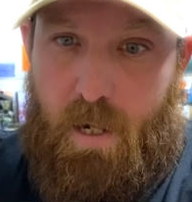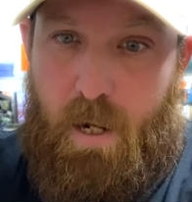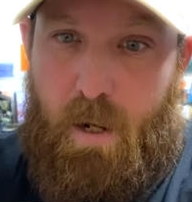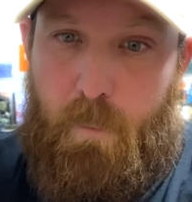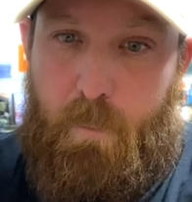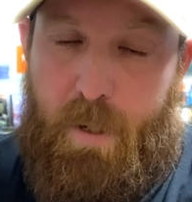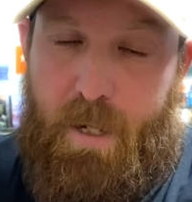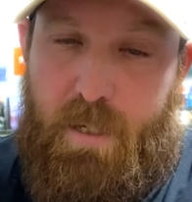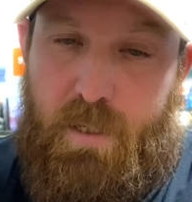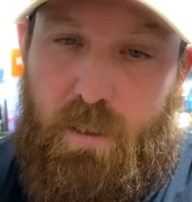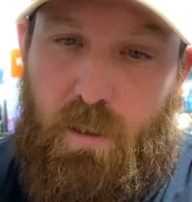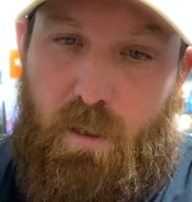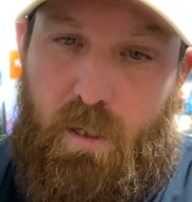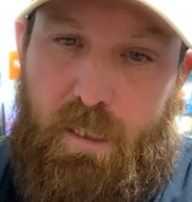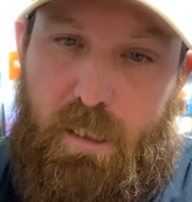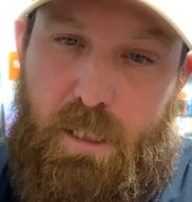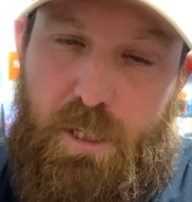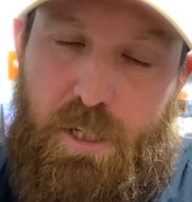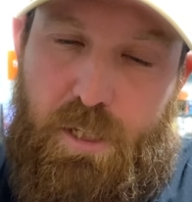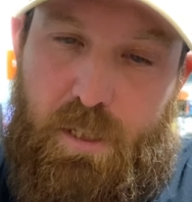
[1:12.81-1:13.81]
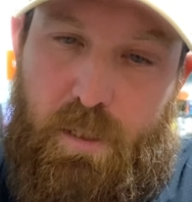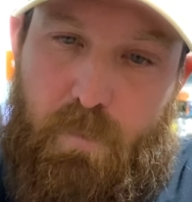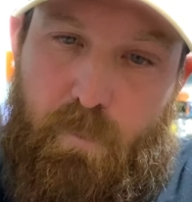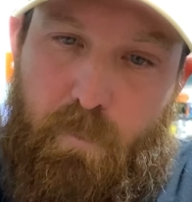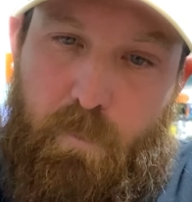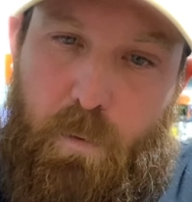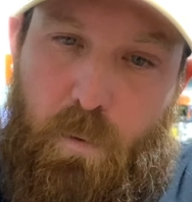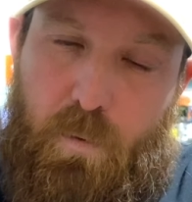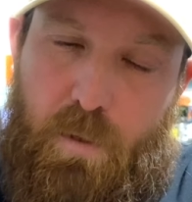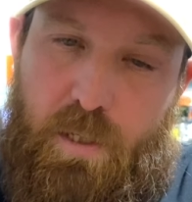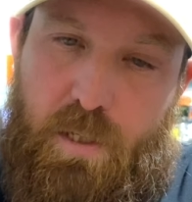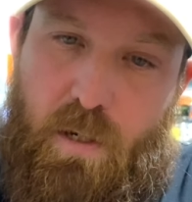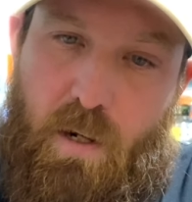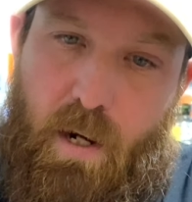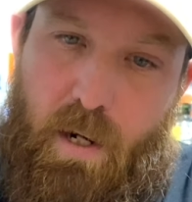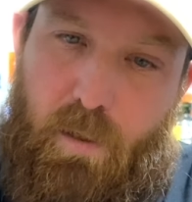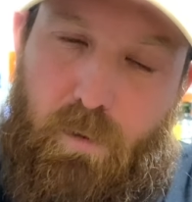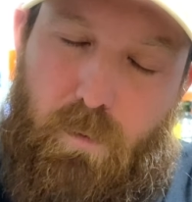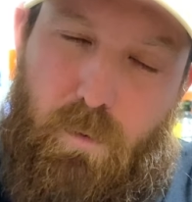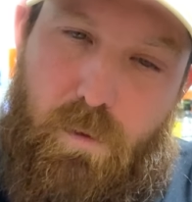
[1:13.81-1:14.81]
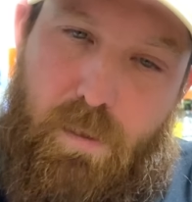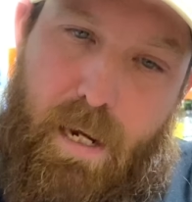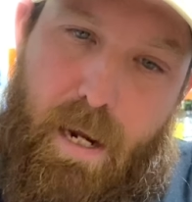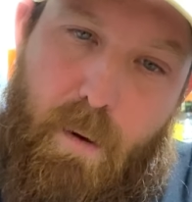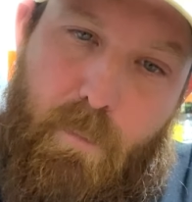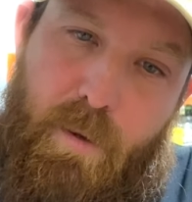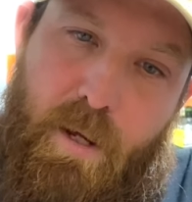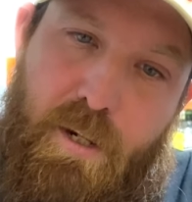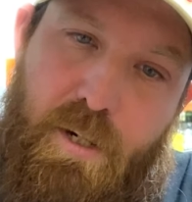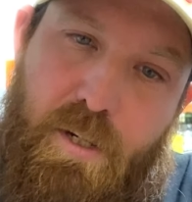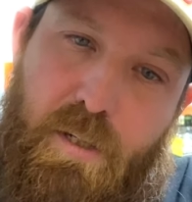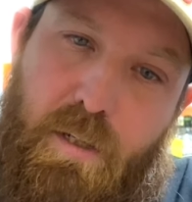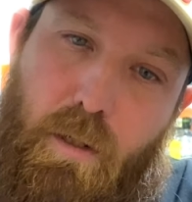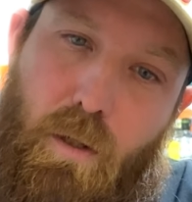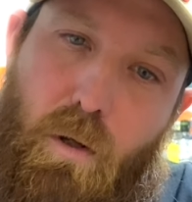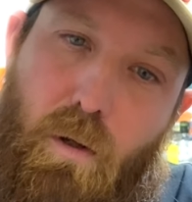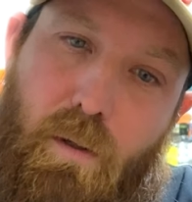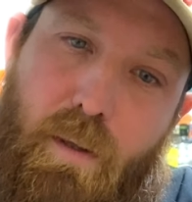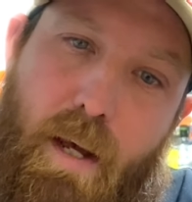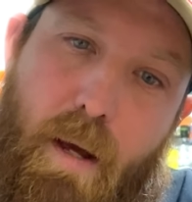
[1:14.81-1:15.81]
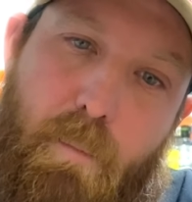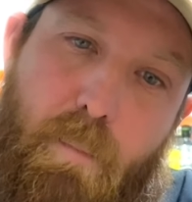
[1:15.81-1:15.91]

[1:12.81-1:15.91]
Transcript: beads, I like to just build a tiny little dam there just to lock that